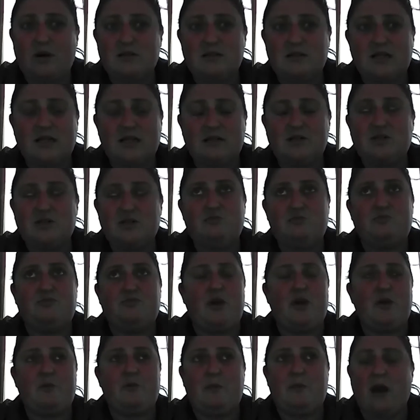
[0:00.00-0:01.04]
and it just
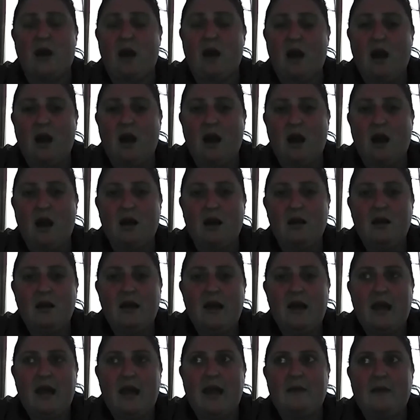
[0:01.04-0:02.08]
broke my heart.
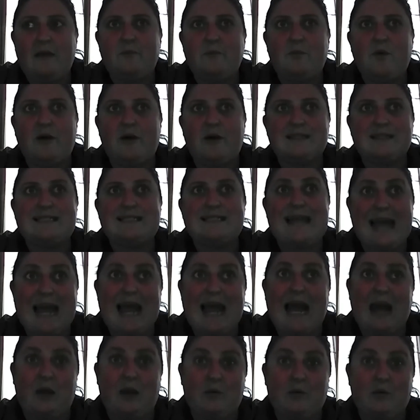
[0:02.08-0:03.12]
Whereas
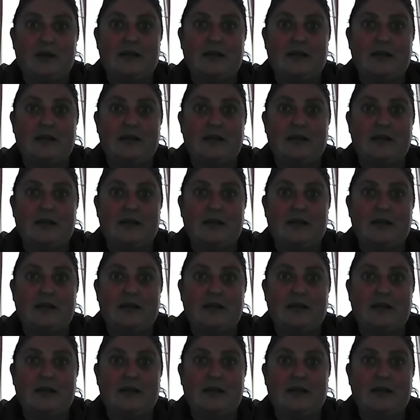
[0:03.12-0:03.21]
now,